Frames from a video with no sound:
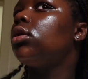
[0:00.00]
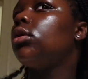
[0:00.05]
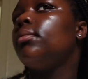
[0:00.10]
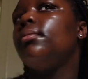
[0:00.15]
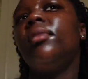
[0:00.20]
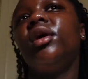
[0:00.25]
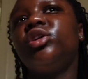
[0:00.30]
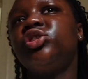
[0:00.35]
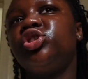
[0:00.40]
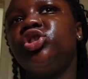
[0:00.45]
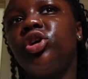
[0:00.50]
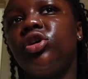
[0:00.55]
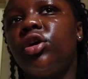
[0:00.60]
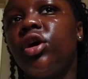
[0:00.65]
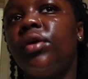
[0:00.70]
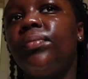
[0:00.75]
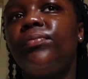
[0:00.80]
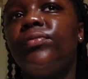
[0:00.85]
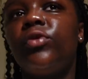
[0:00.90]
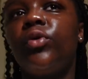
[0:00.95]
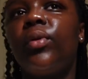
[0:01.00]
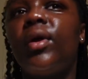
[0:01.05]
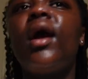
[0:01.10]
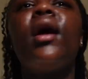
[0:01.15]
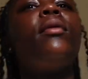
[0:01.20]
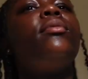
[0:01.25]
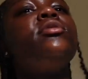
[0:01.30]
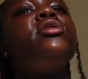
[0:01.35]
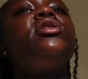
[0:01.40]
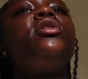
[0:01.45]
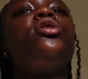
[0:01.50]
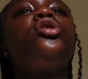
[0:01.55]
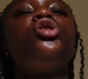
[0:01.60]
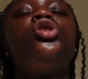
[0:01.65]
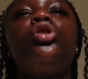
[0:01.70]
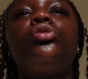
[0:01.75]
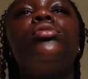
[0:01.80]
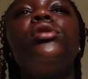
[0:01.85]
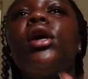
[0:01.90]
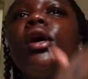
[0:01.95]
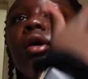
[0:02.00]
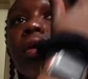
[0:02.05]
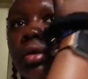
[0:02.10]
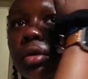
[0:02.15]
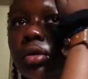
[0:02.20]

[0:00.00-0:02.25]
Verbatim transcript: my shirt up the way I was gonna show y'all,